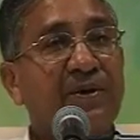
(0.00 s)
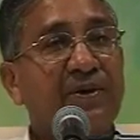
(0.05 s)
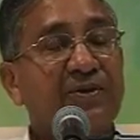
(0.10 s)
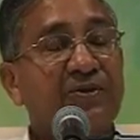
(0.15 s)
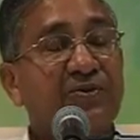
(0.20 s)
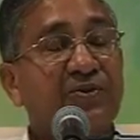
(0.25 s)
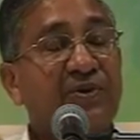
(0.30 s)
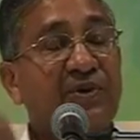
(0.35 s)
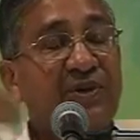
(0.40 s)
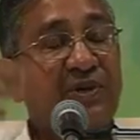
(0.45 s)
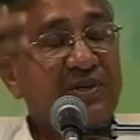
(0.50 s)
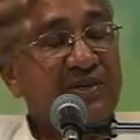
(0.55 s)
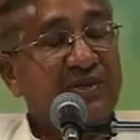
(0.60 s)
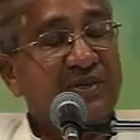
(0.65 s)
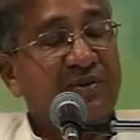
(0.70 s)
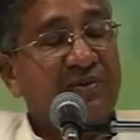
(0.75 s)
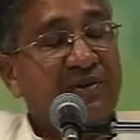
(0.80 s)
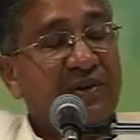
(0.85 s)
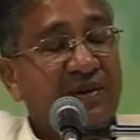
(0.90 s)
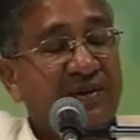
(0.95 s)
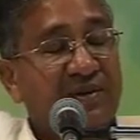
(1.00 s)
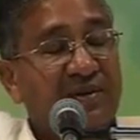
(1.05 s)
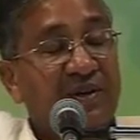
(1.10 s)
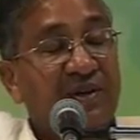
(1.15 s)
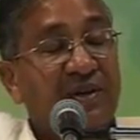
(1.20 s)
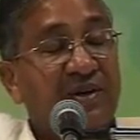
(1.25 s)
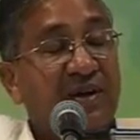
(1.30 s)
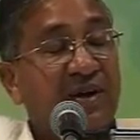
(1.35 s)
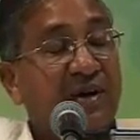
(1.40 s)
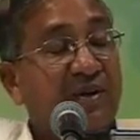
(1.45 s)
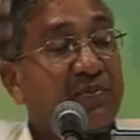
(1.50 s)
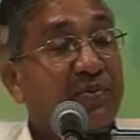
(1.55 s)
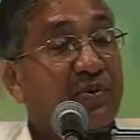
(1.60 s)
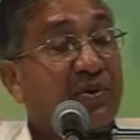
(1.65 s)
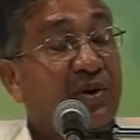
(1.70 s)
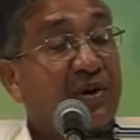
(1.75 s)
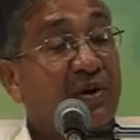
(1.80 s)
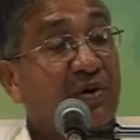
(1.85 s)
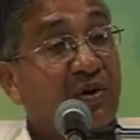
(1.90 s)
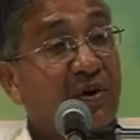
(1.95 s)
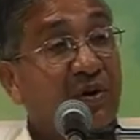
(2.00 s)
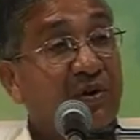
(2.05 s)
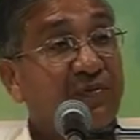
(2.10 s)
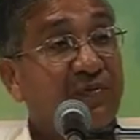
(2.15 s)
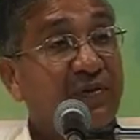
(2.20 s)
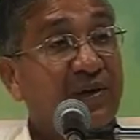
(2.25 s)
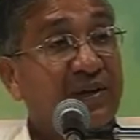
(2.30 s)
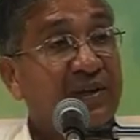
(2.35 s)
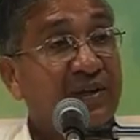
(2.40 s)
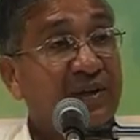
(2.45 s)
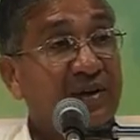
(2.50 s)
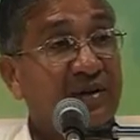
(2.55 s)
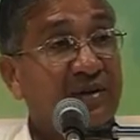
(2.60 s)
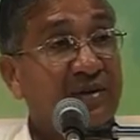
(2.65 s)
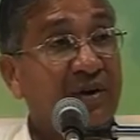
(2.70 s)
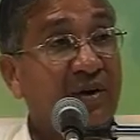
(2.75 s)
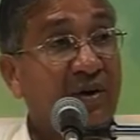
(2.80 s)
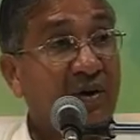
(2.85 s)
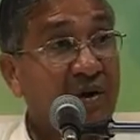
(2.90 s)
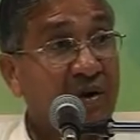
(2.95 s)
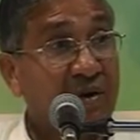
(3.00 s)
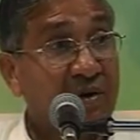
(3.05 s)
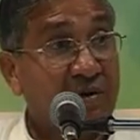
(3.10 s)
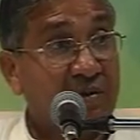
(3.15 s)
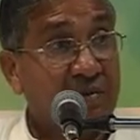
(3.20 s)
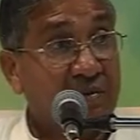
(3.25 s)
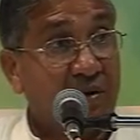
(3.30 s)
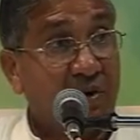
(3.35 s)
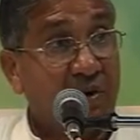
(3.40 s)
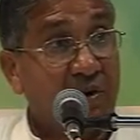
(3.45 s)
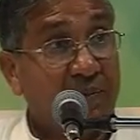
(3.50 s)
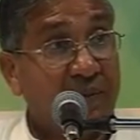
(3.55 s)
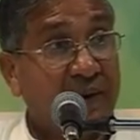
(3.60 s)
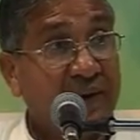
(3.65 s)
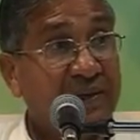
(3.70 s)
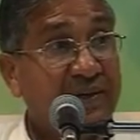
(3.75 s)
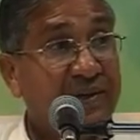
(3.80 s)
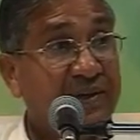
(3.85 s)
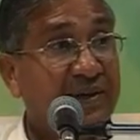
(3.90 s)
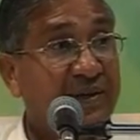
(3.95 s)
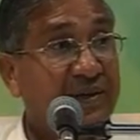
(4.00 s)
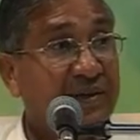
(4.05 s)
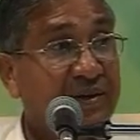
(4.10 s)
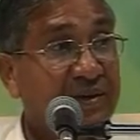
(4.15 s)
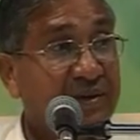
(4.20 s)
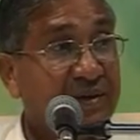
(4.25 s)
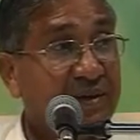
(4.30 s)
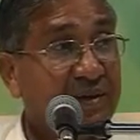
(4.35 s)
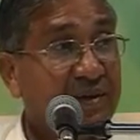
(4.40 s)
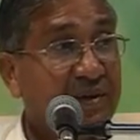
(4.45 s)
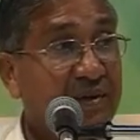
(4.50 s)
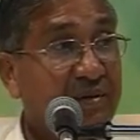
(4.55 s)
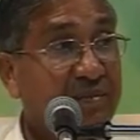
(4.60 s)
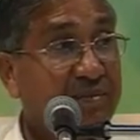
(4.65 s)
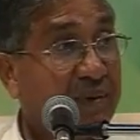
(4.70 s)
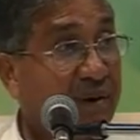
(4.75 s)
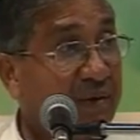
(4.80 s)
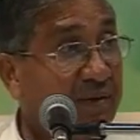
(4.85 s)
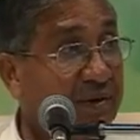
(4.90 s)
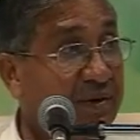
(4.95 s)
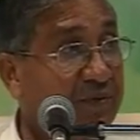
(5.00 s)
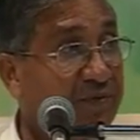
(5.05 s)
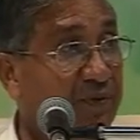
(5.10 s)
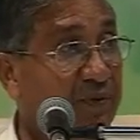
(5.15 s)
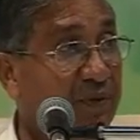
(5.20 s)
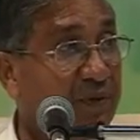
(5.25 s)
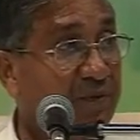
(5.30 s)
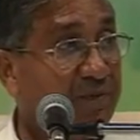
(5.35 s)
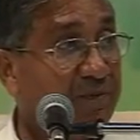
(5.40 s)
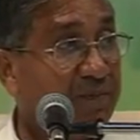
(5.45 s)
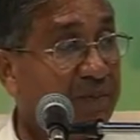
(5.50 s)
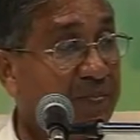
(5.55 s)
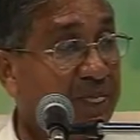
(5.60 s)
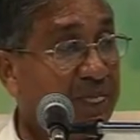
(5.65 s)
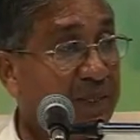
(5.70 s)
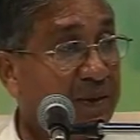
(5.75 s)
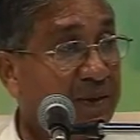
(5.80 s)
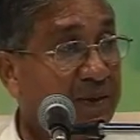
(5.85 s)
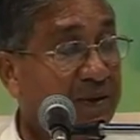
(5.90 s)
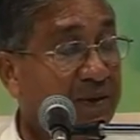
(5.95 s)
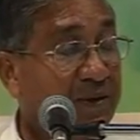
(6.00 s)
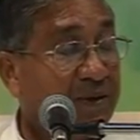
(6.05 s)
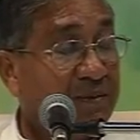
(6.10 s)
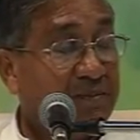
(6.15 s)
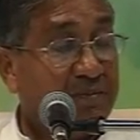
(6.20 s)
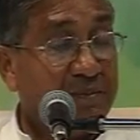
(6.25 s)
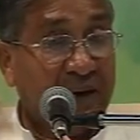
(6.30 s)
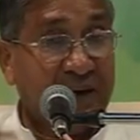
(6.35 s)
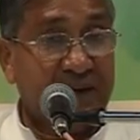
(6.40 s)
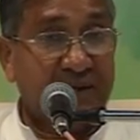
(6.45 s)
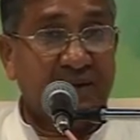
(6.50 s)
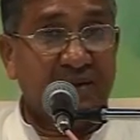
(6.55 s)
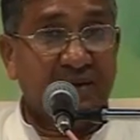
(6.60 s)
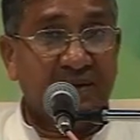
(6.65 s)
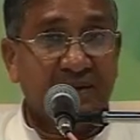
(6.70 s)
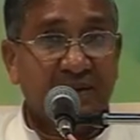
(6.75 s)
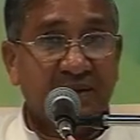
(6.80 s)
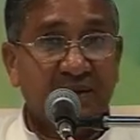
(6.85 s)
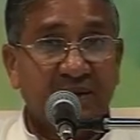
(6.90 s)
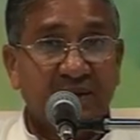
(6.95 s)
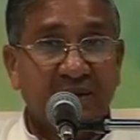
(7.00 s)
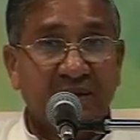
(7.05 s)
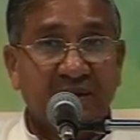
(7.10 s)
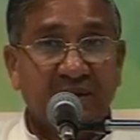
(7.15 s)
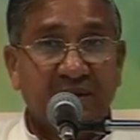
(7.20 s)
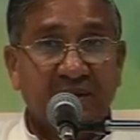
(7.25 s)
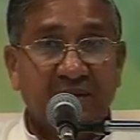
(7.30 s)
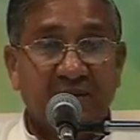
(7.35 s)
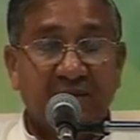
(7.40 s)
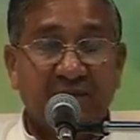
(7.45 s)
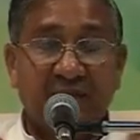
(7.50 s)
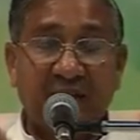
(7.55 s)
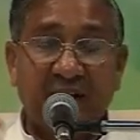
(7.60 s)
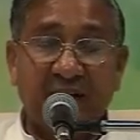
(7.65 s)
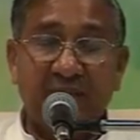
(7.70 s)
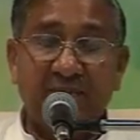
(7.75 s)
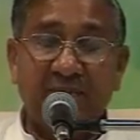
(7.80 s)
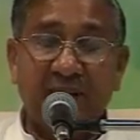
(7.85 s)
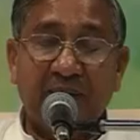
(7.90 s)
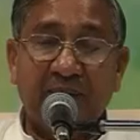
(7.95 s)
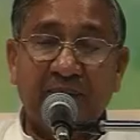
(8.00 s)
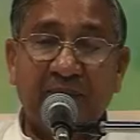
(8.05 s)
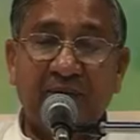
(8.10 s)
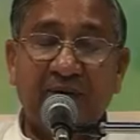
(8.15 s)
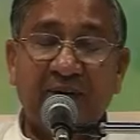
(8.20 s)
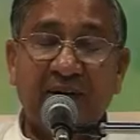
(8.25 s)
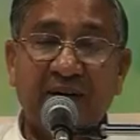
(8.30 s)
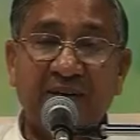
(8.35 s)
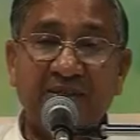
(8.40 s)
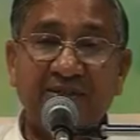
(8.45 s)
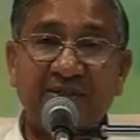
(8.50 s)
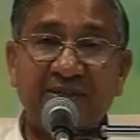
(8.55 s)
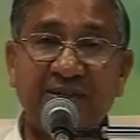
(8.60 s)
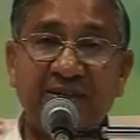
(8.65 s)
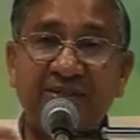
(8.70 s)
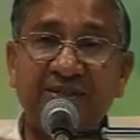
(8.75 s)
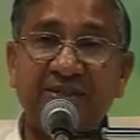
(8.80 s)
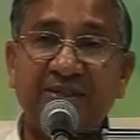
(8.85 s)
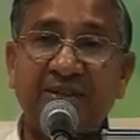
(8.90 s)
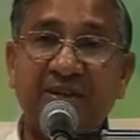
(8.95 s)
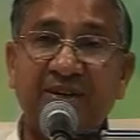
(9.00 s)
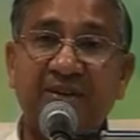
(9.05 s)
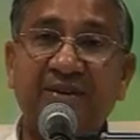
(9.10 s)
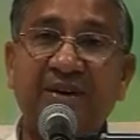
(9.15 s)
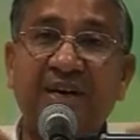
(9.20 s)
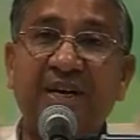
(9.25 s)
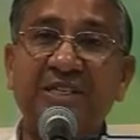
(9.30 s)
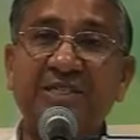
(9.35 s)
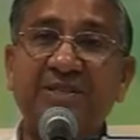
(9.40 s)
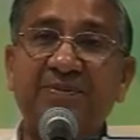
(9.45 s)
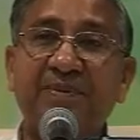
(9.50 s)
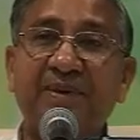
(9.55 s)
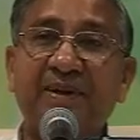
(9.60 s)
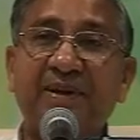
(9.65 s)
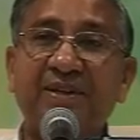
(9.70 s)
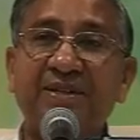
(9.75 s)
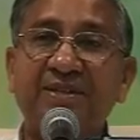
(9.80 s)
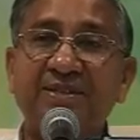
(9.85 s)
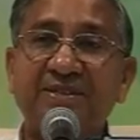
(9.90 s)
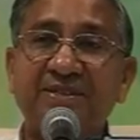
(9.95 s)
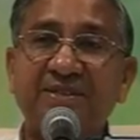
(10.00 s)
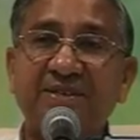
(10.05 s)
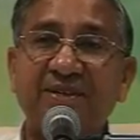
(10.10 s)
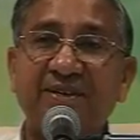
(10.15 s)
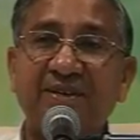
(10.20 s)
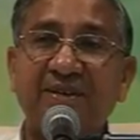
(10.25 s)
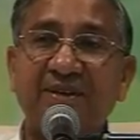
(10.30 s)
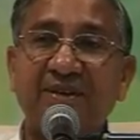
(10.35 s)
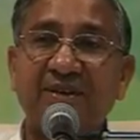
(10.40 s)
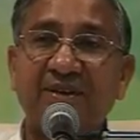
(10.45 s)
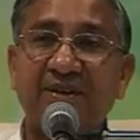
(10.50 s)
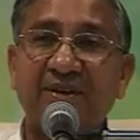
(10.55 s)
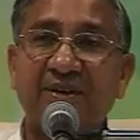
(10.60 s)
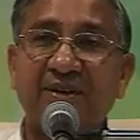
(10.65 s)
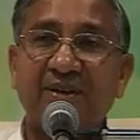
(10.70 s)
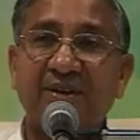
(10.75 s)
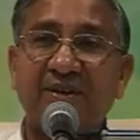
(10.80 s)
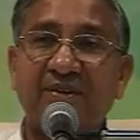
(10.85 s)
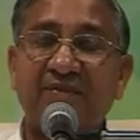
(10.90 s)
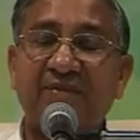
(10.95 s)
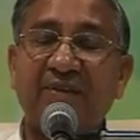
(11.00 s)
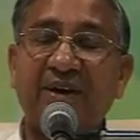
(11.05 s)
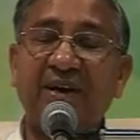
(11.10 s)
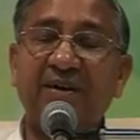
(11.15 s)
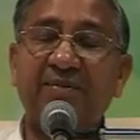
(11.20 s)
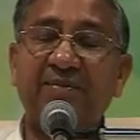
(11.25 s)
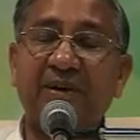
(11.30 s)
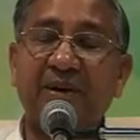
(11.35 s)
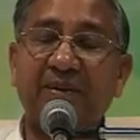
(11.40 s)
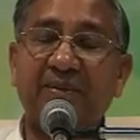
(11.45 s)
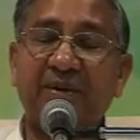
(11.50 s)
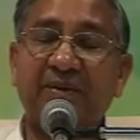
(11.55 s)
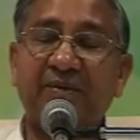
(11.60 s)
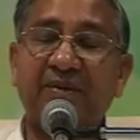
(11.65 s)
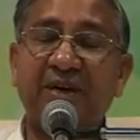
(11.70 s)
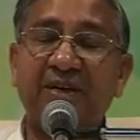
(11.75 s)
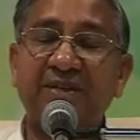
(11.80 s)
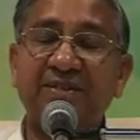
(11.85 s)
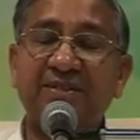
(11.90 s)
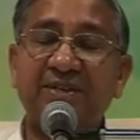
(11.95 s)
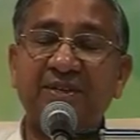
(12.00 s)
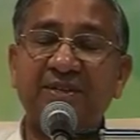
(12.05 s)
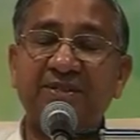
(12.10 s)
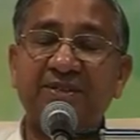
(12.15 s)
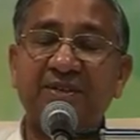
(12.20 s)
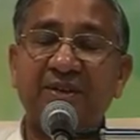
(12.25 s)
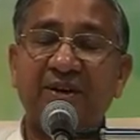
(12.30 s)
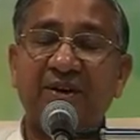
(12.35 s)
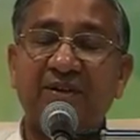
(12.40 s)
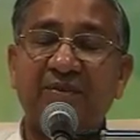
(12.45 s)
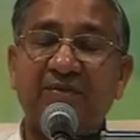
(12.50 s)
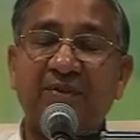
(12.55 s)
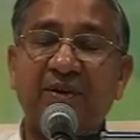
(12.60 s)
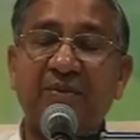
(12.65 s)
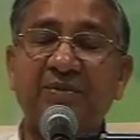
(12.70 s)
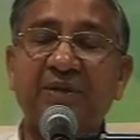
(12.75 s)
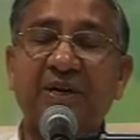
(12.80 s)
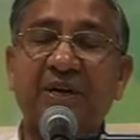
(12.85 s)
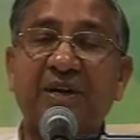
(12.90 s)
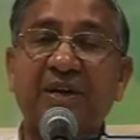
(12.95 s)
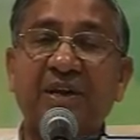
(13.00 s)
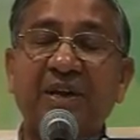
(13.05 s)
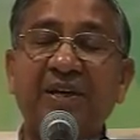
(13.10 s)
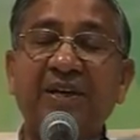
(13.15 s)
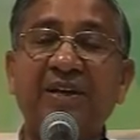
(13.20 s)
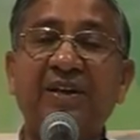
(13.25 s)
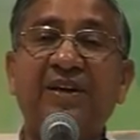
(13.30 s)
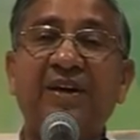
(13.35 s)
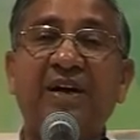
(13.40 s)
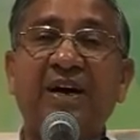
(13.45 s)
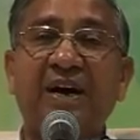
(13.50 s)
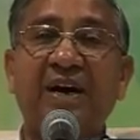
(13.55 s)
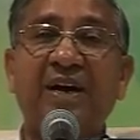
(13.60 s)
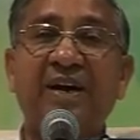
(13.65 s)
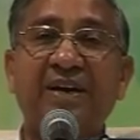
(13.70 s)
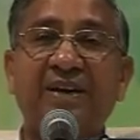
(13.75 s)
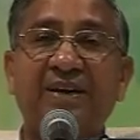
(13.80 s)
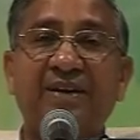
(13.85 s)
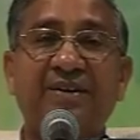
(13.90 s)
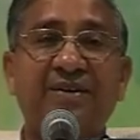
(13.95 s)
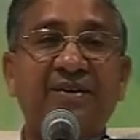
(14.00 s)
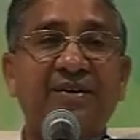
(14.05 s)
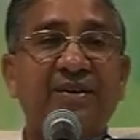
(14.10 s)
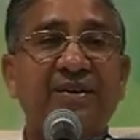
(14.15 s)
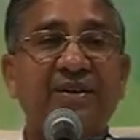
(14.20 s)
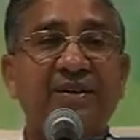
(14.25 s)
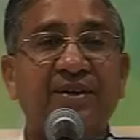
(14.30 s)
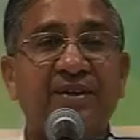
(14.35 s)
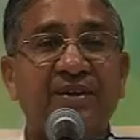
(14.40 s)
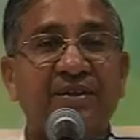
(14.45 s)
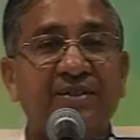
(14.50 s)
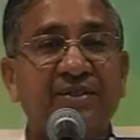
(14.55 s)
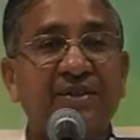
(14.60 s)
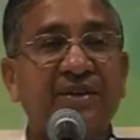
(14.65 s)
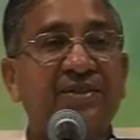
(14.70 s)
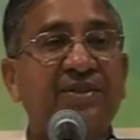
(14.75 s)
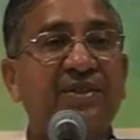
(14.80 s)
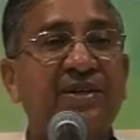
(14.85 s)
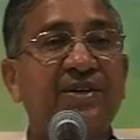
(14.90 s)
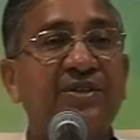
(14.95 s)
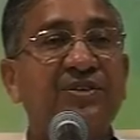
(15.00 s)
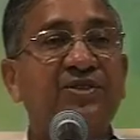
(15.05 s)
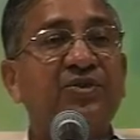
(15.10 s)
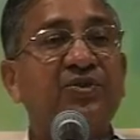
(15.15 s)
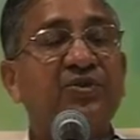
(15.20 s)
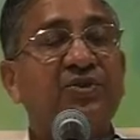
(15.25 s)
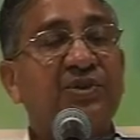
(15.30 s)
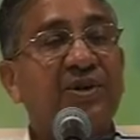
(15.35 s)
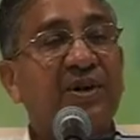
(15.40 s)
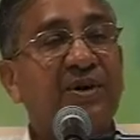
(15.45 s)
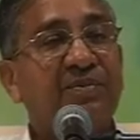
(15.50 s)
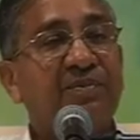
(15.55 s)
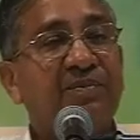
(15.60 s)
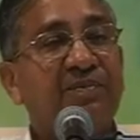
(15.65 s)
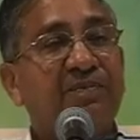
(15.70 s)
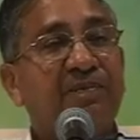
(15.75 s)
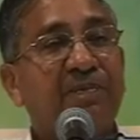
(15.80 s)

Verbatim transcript: So he is our incorporeal Godfather, the All Almighty, powerful. But what Baba wants is the transparency. What Baba wants is from the clean heart the things should come.